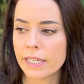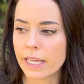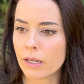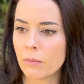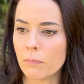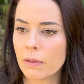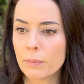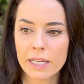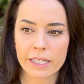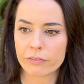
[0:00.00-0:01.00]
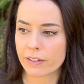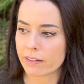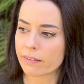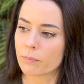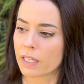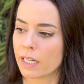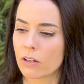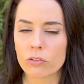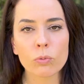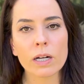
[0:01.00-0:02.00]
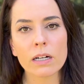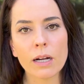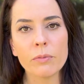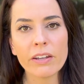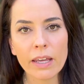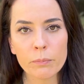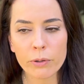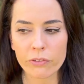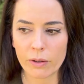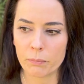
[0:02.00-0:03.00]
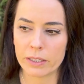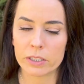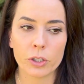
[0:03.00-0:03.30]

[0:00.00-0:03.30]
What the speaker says: And maybe I could find something else where I'm 10% better,